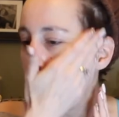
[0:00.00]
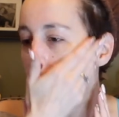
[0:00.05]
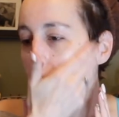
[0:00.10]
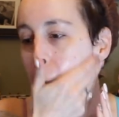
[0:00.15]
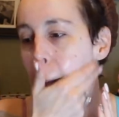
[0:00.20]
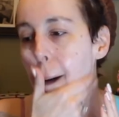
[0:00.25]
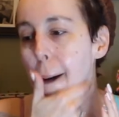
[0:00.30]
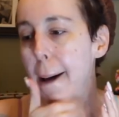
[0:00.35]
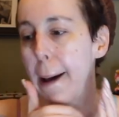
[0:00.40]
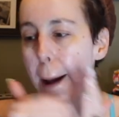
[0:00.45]

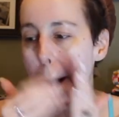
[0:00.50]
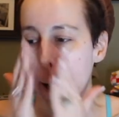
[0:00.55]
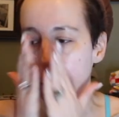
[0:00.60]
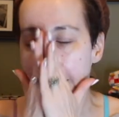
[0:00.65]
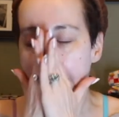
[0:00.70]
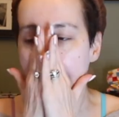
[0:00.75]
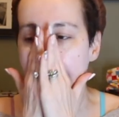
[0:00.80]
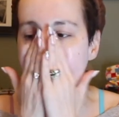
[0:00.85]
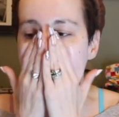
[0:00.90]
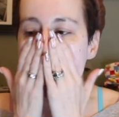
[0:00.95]
But
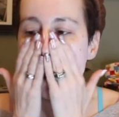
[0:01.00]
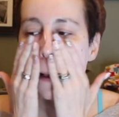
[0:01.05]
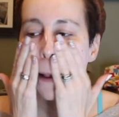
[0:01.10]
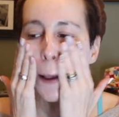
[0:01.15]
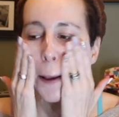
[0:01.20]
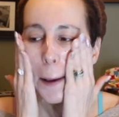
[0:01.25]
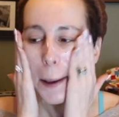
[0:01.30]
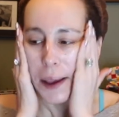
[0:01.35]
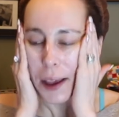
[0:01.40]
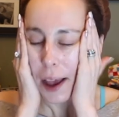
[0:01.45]

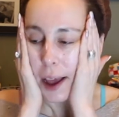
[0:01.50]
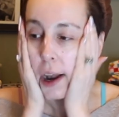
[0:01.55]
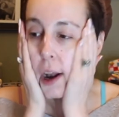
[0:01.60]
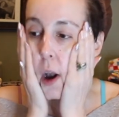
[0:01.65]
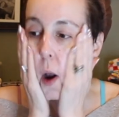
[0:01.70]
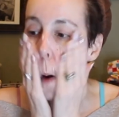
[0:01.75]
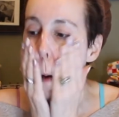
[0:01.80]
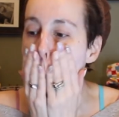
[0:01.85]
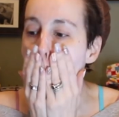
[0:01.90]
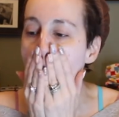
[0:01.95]
I
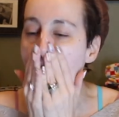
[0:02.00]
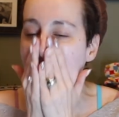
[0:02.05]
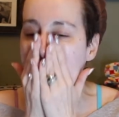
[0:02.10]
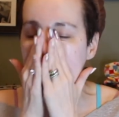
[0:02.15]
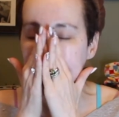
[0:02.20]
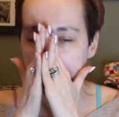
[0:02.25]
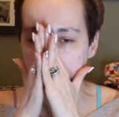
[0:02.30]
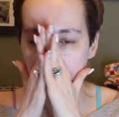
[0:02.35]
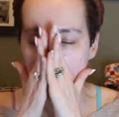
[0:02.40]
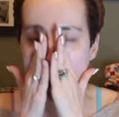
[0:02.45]
can
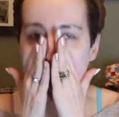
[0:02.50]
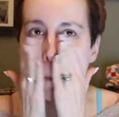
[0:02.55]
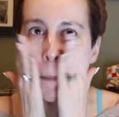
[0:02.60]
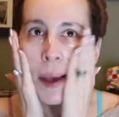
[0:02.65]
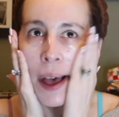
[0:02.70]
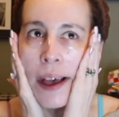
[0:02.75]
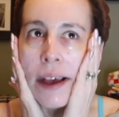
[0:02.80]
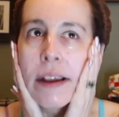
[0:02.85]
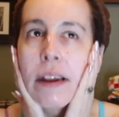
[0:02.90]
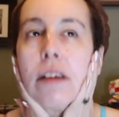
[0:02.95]
highly
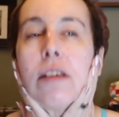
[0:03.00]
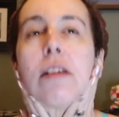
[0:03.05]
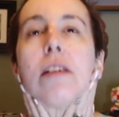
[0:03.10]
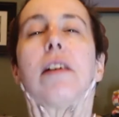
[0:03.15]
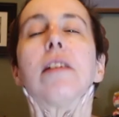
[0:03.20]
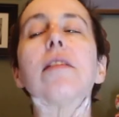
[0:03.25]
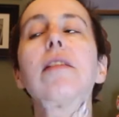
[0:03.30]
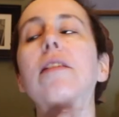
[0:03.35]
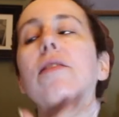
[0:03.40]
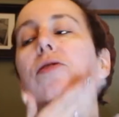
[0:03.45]
recommend
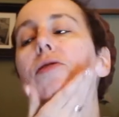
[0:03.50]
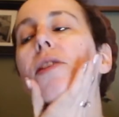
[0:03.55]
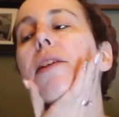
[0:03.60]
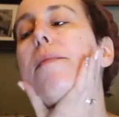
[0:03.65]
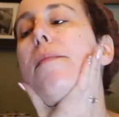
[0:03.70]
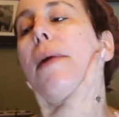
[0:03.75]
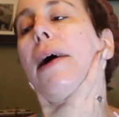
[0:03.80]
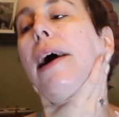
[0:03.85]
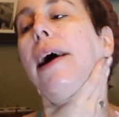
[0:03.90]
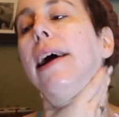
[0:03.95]
a
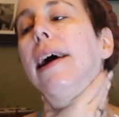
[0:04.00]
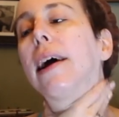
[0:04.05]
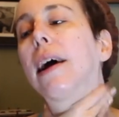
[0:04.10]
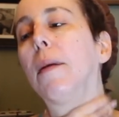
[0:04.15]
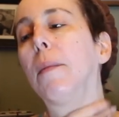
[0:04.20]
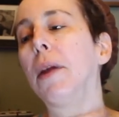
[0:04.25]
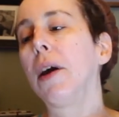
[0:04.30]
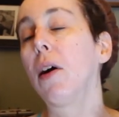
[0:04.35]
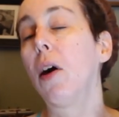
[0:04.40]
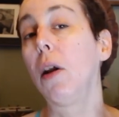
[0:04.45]
sunscreen by a
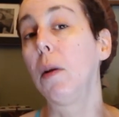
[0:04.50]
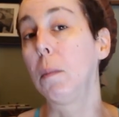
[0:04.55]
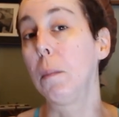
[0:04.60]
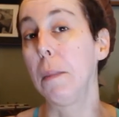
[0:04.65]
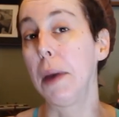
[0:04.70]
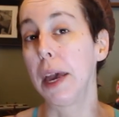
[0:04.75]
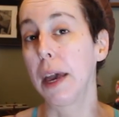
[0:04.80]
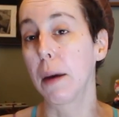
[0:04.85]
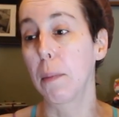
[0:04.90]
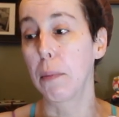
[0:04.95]
company called
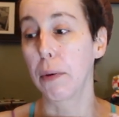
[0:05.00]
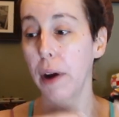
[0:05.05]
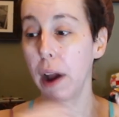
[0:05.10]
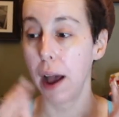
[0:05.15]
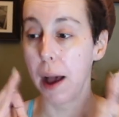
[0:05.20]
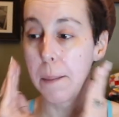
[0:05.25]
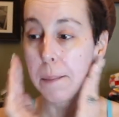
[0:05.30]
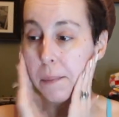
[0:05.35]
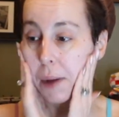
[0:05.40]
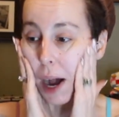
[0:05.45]
Make
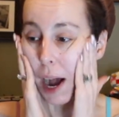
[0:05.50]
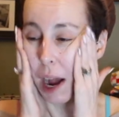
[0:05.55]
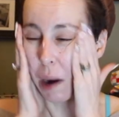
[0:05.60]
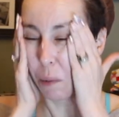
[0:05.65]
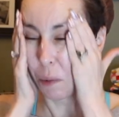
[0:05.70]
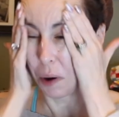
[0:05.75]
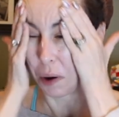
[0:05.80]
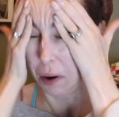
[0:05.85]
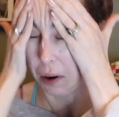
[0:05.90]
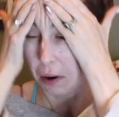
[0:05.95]
Prem. I
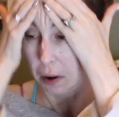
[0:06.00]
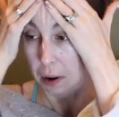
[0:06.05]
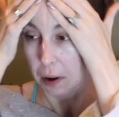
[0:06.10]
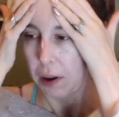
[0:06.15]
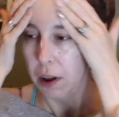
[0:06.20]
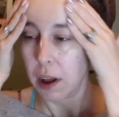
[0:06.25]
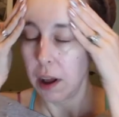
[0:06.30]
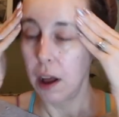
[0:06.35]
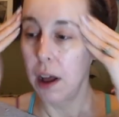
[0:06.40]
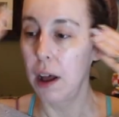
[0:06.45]

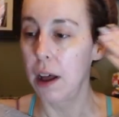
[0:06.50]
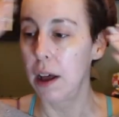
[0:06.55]
will